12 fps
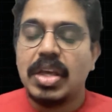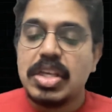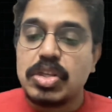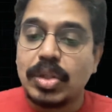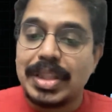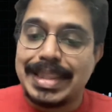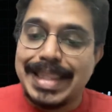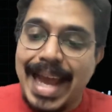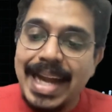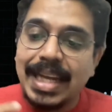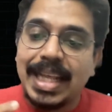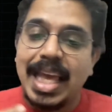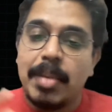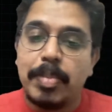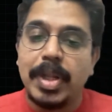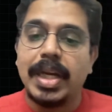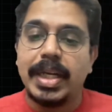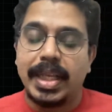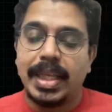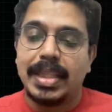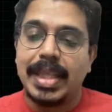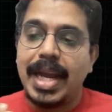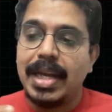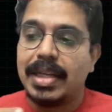So that ability,
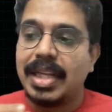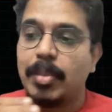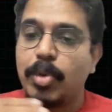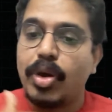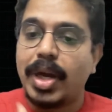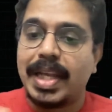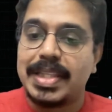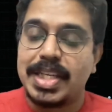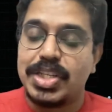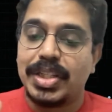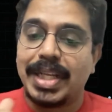that democratization,